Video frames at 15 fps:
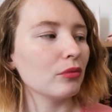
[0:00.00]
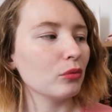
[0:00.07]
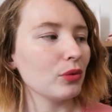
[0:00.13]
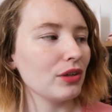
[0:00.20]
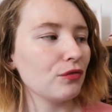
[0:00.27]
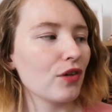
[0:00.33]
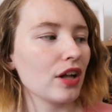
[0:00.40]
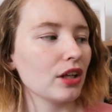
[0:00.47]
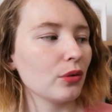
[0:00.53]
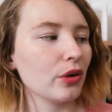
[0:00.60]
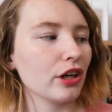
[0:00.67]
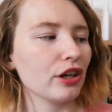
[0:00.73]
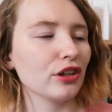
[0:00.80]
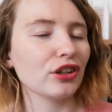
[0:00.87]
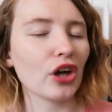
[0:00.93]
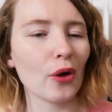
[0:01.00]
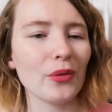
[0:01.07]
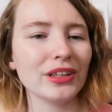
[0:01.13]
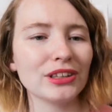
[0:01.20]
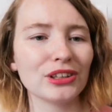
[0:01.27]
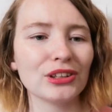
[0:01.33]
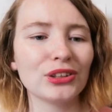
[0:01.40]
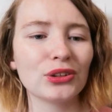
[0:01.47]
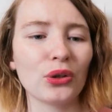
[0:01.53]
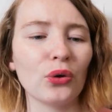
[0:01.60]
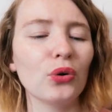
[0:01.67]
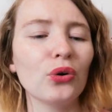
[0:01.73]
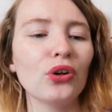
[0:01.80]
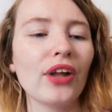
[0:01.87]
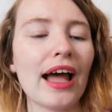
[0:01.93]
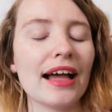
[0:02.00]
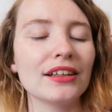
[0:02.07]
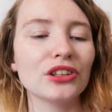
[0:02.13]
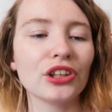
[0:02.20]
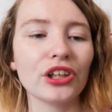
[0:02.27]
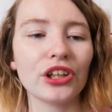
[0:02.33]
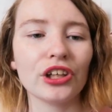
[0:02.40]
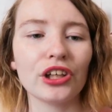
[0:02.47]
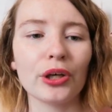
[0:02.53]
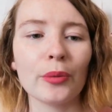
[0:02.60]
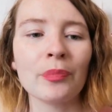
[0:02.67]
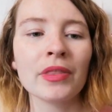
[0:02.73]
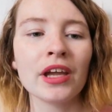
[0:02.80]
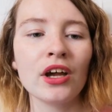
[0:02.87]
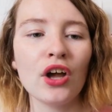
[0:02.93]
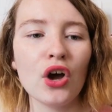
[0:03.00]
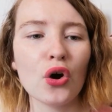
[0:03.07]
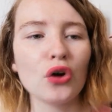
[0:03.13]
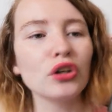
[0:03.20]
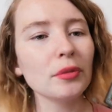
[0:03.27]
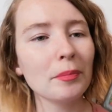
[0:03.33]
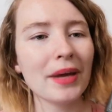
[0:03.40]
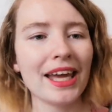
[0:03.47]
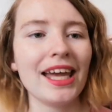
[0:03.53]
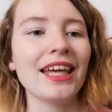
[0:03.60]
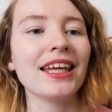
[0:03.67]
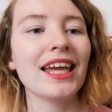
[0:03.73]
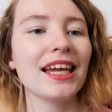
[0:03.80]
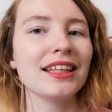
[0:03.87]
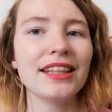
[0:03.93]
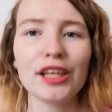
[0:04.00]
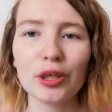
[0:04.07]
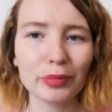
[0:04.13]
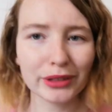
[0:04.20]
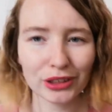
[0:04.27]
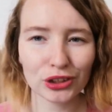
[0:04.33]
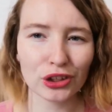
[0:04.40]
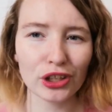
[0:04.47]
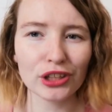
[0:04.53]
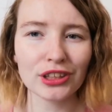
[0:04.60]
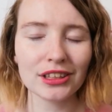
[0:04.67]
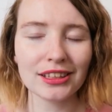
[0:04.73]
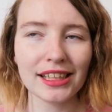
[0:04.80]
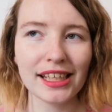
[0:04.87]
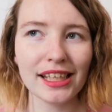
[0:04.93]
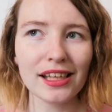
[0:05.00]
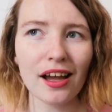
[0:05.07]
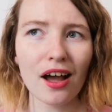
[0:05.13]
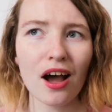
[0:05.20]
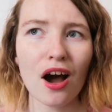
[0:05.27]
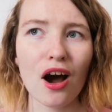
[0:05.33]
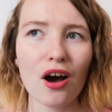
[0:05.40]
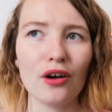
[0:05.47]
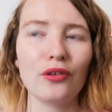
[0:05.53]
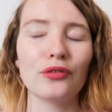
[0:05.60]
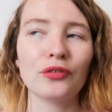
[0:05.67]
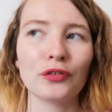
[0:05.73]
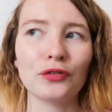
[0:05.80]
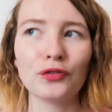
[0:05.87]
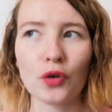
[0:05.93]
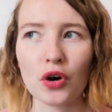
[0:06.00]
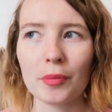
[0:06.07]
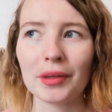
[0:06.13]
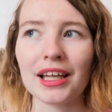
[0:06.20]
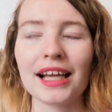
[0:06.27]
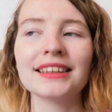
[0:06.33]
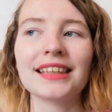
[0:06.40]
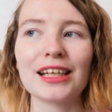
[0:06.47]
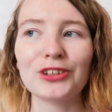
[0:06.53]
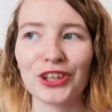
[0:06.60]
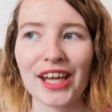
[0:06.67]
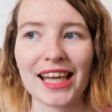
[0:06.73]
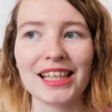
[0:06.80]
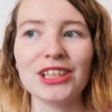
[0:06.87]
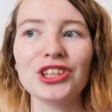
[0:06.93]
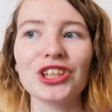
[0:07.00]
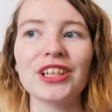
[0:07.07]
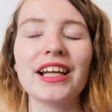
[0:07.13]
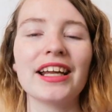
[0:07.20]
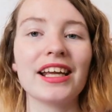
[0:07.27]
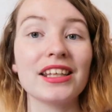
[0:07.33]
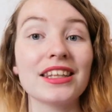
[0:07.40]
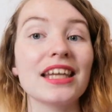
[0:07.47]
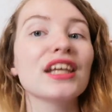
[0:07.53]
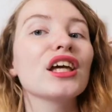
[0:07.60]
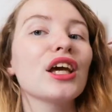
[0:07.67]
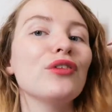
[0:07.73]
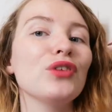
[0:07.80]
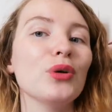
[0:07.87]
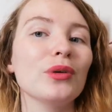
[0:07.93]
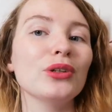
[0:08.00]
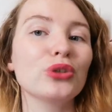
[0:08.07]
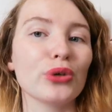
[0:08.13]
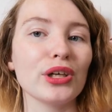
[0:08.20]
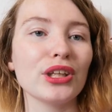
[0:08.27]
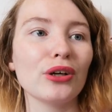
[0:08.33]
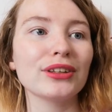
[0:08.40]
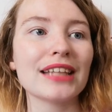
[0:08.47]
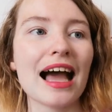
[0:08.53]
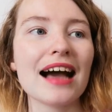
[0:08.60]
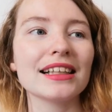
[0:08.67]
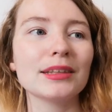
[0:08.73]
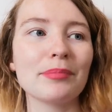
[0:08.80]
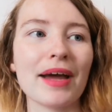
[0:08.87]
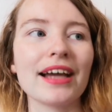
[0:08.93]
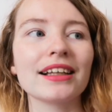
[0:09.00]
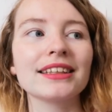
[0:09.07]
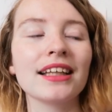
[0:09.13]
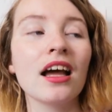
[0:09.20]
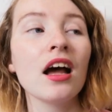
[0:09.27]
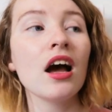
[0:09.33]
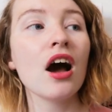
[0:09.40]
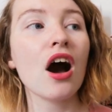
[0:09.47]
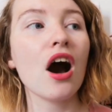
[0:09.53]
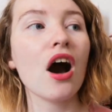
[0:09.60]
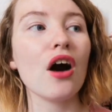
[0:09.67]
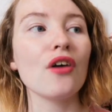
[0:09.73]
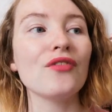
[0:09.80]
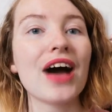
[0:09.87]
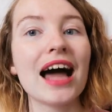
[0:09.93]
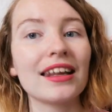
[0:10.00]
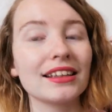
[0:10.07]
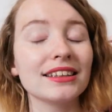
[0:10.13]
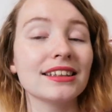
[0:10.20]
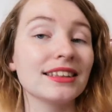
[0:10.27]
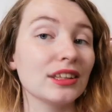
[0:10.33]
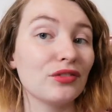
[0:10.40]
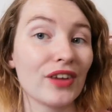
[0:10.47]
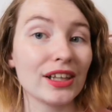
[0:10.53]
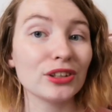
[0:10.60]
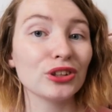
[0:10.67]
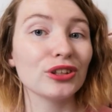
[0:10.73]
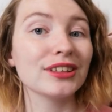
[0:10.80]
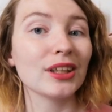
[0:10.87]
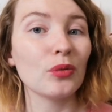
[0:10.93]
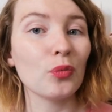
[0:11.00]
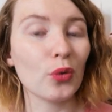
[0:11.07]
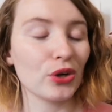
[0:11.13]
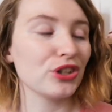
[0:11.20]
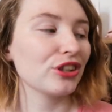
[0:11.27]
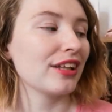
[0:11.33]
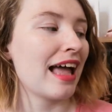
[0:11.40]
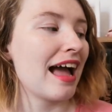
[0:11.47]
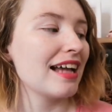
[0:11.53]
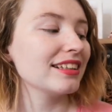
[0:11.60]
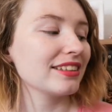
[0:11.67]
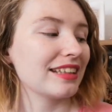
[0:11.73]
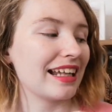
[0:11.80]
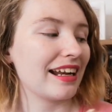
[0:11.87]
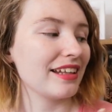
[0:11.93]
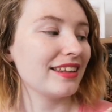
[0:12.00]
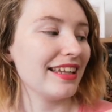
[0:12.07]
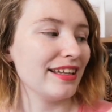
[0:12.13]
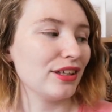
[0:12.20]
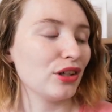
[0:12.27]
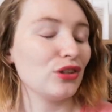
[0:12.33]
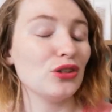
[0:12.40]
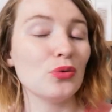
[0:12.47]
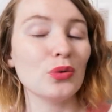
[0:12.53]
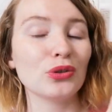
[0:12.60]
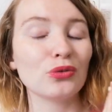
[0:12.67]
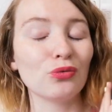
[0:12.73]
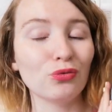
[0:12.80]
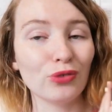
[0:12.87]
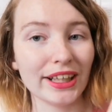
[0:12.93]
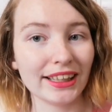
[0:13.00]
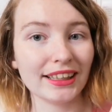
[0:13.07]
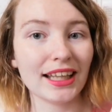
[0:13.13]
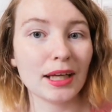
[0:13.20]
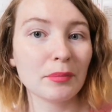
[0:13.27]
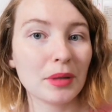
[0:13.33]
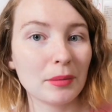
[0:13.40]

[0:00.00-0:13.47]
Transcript: We follow her going to school and her unpicking the absurdity of formalized education. And I think if you enjoyed those aspects of Alice's Adventures in Wonderland, then I think you would really like